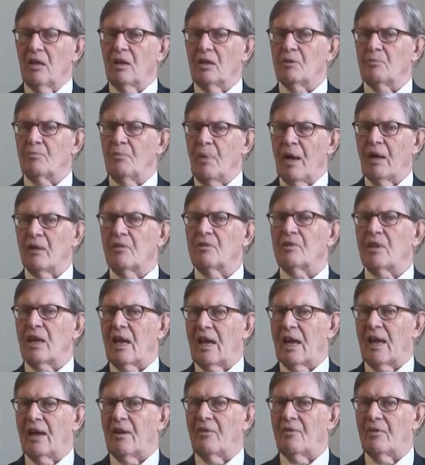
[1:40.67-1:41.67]
is bound to
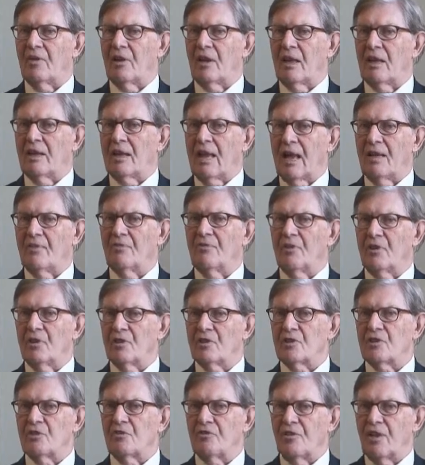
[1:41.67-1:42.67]
have an
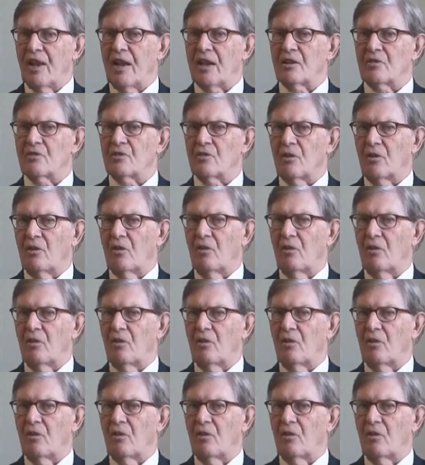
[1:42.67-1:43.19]
adverse effect